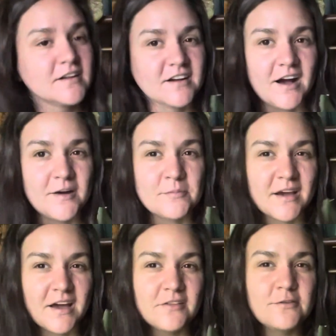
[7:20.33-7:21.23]

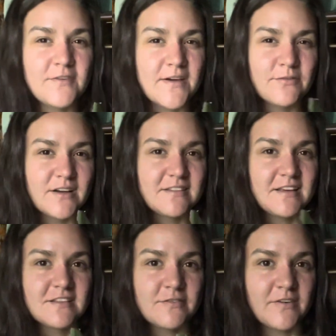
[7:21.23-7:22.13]
My other favorite
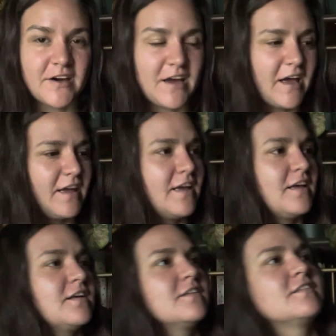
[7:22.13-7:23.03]
Sansevieria
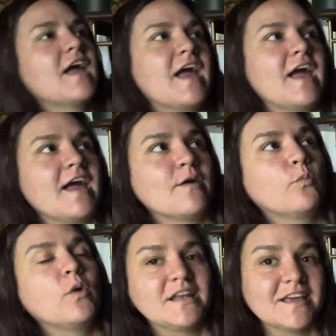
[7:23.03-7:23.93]
is a
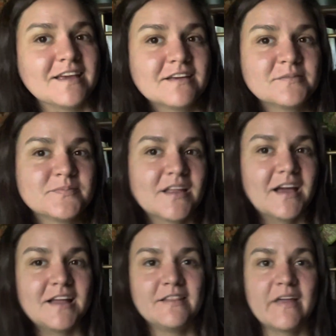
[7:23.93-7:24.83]
Whitney,
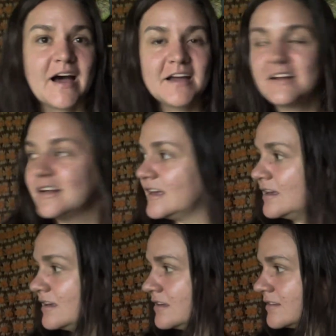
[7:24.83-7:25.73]
and that
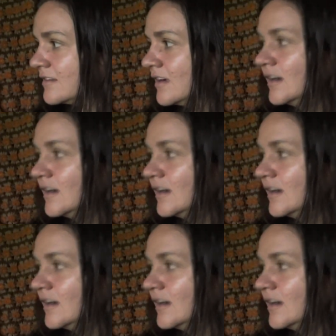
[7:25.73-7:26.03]
is,